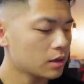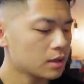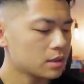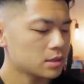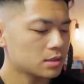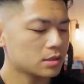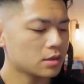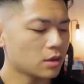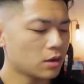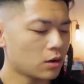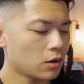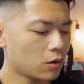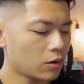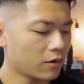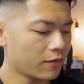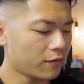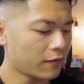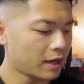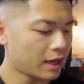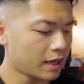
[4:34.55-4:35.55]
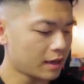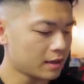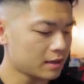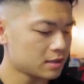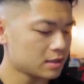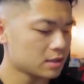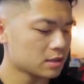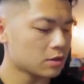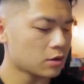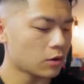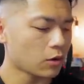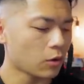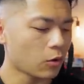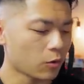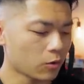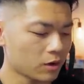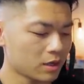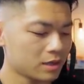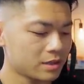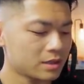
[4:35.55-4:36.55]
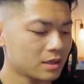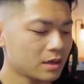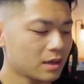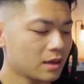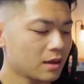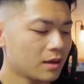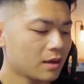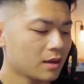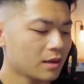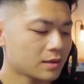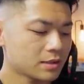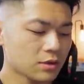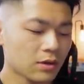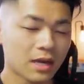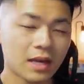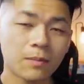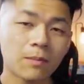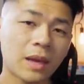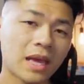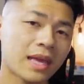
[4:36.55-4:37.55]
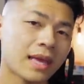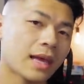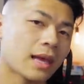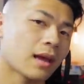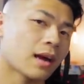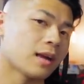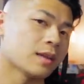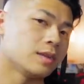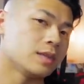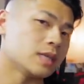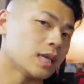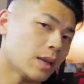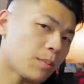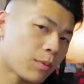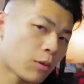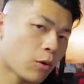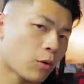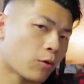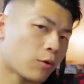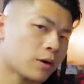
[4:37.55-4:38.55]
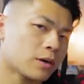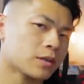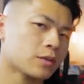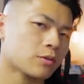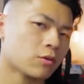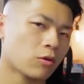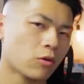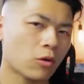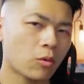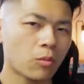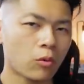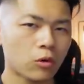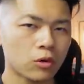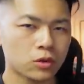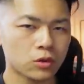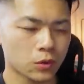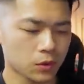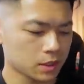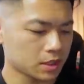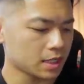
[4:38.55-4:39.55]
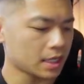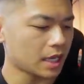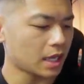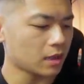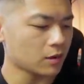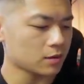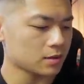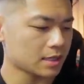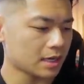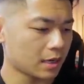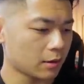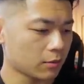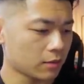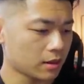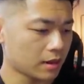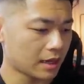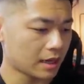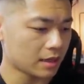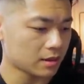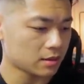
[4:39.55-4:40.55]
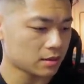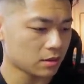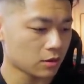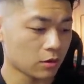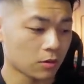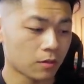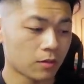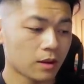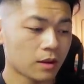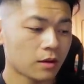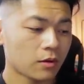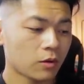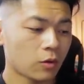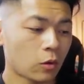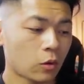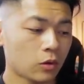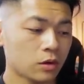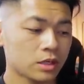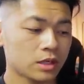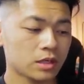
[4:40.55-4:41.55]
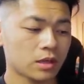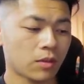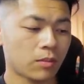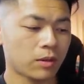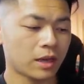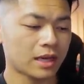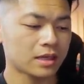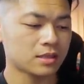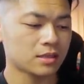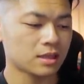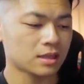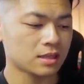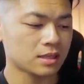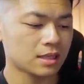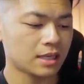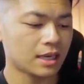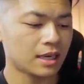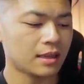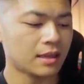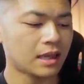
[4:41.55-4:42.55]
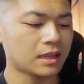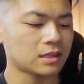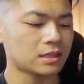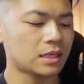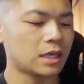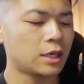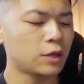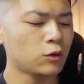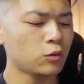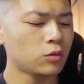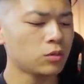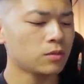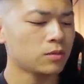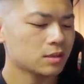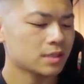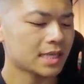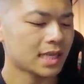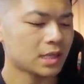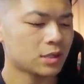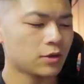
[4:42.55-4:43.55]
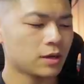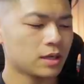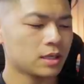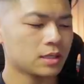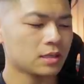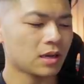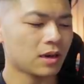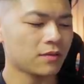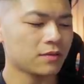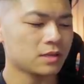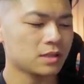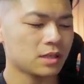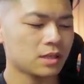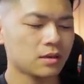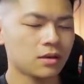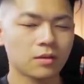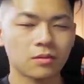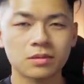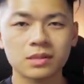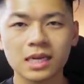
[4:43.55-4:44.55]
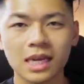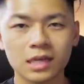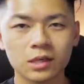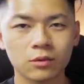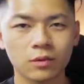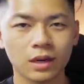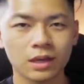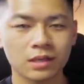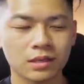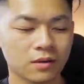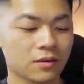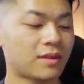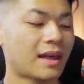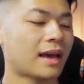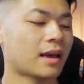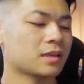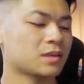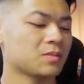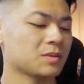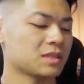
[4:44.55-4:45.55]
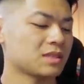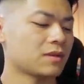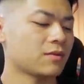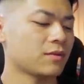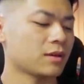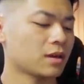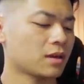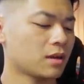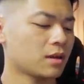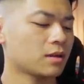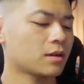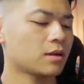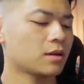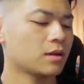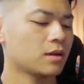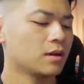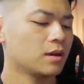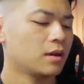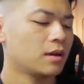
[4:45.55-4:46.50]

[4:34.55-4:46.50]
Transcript: So if I, let's just go to orange, so I can make it a deeper orange or more towards the yellow side with that. So orange applies to the skin, that's hue. Saturation is obviously, you know, saturation of that specific color.